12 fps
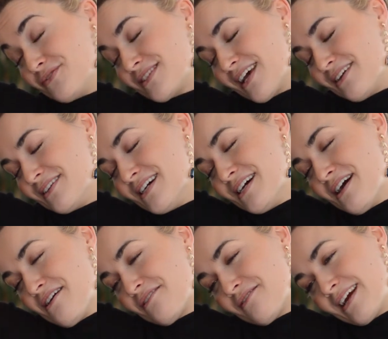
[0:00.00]
So
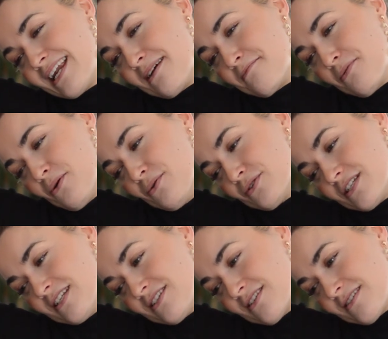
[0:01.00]
really
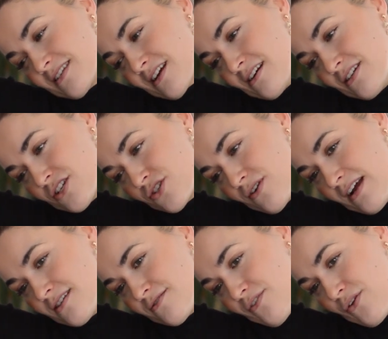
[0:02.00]
important just to kind of
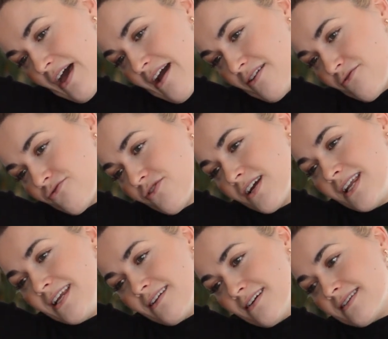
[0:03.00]
stretch through there, and a
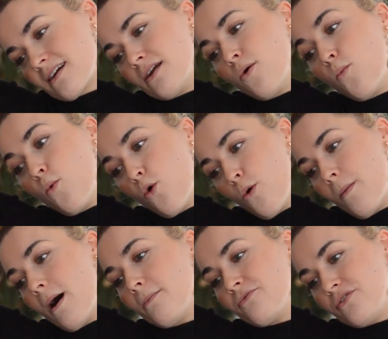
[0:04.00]
really nice kind of warm
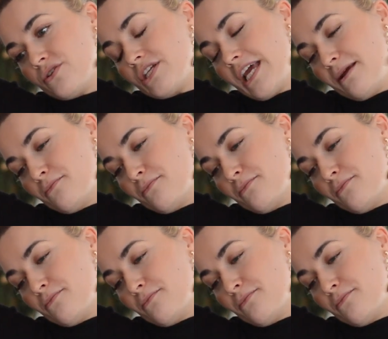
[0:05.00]
up routine